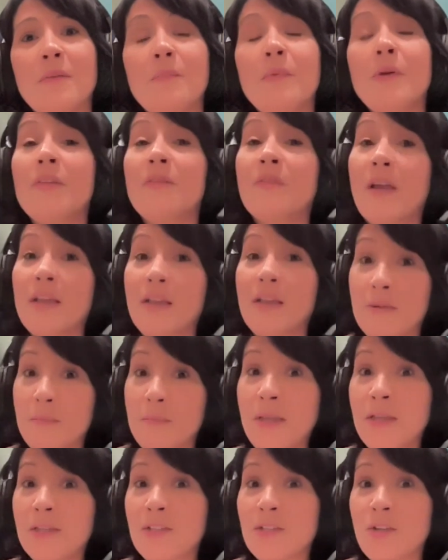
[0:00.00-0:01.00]
But if I
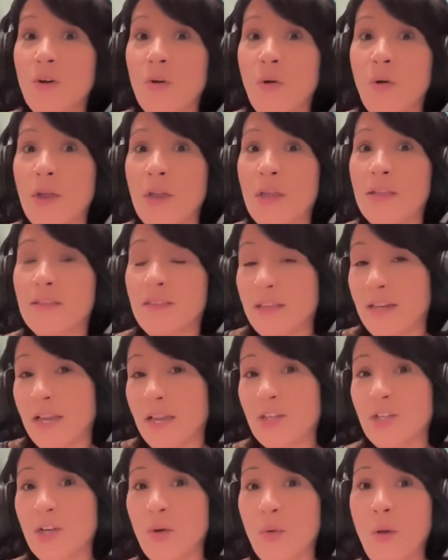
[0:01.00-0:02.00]
commit to going, then
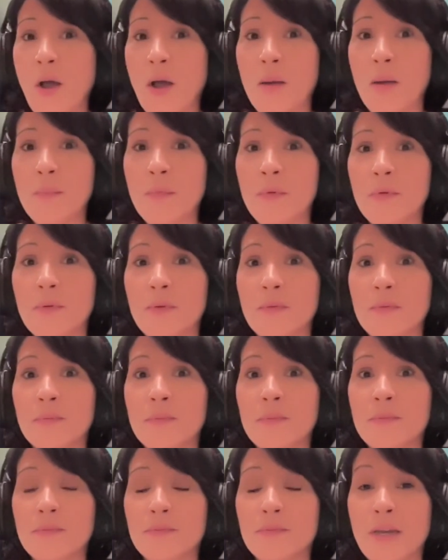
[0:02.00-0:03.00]
I show up,
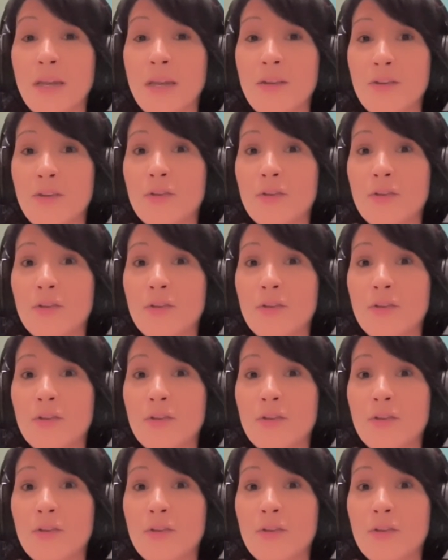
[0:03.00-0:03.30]
right?